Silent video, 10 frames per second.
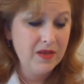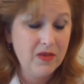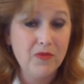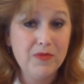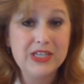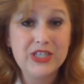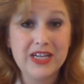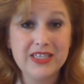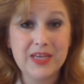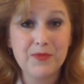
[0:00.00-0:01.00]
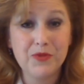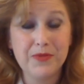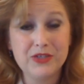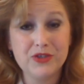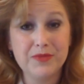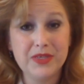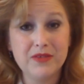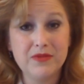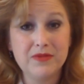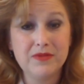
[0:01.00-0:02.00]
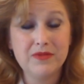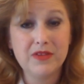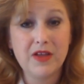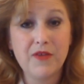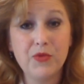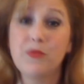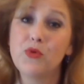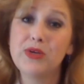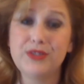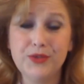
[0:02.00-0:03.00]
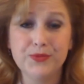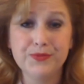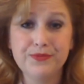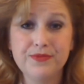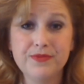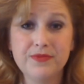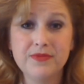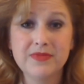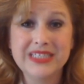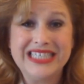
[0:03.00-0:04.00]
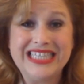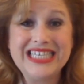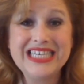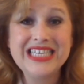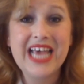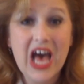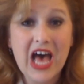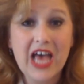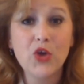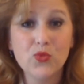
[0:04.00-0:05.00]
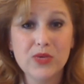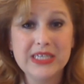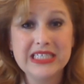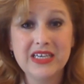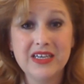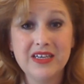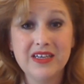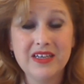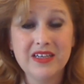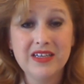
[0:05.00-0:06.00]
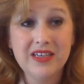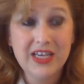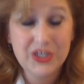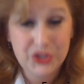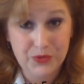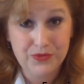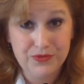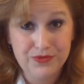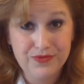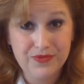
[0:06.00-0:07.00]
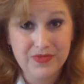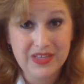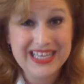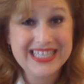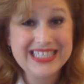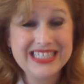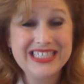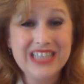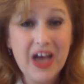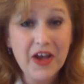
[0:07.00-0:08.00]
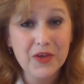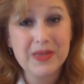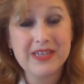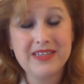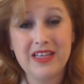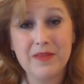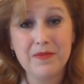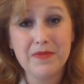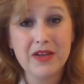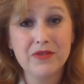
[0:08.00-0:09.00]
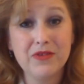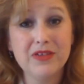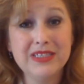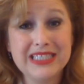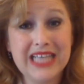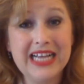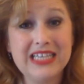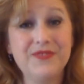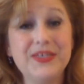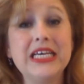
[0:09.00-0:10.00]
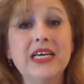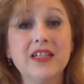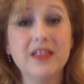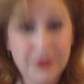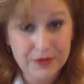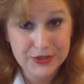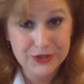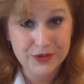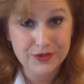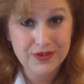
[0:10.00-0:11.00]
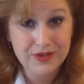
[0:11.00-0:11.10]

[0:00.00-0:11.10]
Mitch had a septal measurement of 3.2. This is a high-risk issue. This is documented in the medical scientific literature.